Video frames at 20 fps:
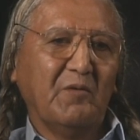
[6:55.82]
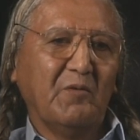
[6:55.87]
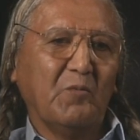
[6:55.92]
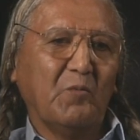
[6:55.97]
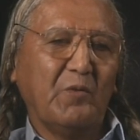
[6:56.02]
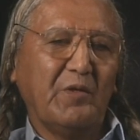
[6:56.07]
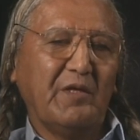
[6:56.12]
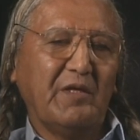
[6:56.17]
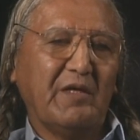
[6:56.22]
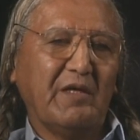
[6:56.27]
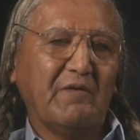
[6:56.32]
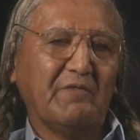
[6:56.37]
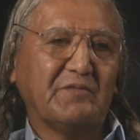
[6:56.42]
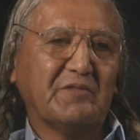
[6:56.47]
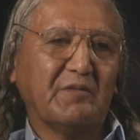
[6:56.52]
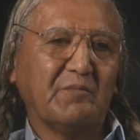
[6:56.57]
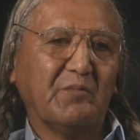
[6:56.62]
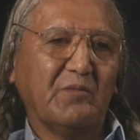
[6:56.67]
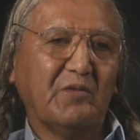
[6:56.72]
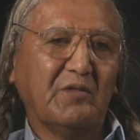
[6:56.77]
We have
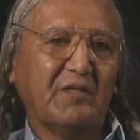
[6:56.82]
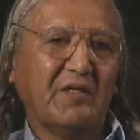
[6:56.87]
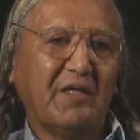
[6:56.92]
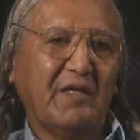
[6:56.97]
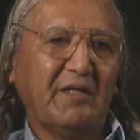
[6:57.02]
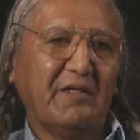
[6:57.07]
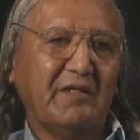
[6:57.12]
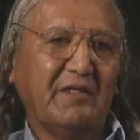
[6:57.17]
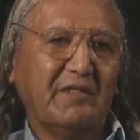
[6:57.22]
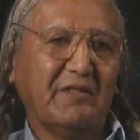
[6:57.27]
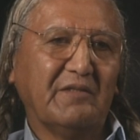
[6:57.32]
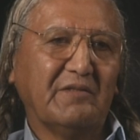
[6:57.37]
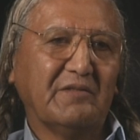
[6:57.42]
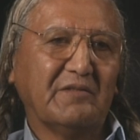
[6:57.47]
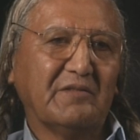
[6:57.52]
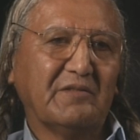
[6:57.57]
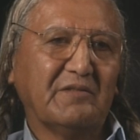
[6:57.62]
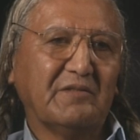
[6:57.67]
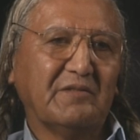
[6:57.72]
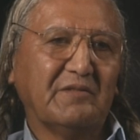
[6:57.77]
some good
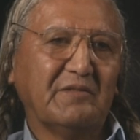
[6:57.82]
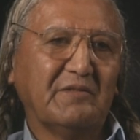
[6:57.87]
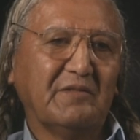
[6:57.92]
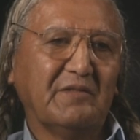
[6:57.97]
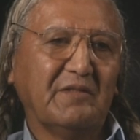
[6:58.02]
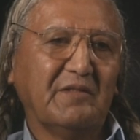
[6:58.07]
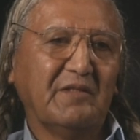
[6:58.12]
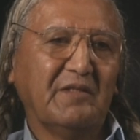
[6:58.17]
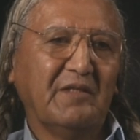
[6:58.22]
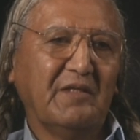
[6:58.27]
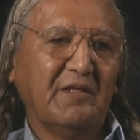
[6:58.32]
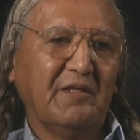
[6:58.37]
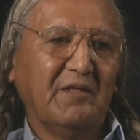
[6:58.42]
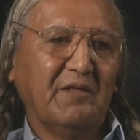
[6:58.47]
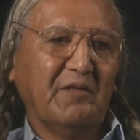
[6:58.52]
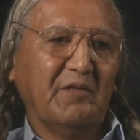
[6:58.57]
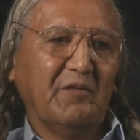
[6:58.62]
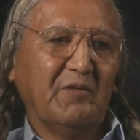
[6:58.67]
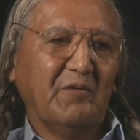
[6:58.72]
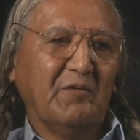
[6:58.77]
ideas.
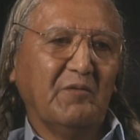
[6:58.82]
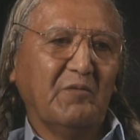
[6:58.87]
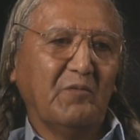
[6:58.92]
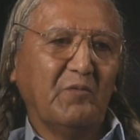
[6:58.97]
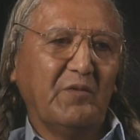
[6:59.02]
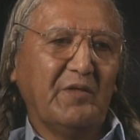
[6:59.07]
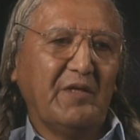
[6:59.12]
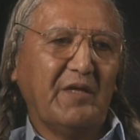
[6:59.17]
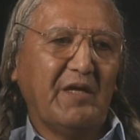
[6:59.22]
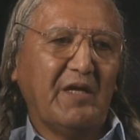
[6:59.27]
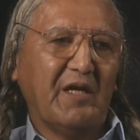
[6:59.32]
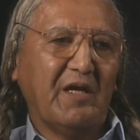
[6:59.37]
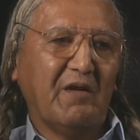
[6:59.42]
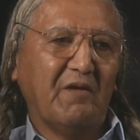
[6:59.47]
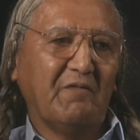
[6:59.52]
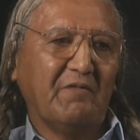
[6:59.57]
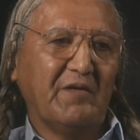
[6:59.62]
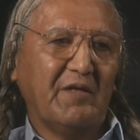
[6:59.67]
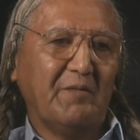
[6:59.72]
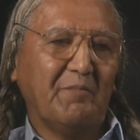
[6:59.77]
We
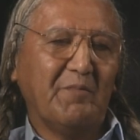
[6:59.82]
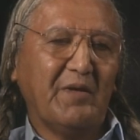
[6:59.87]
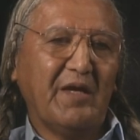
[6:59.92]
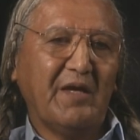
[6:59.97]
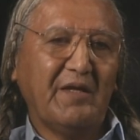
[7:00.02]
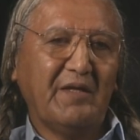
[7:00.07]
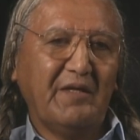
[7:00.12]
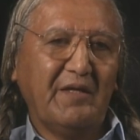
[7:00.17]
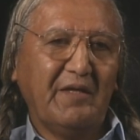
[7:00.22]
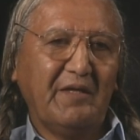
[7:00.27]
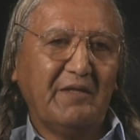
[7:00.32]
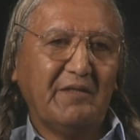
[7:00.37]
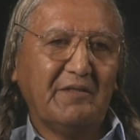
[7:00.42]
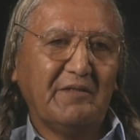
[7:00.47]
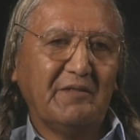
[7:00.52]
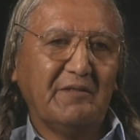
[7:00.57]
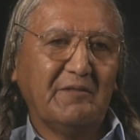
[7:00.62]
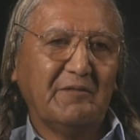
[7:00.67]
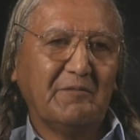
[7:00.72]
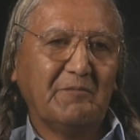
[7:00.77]
have a mandate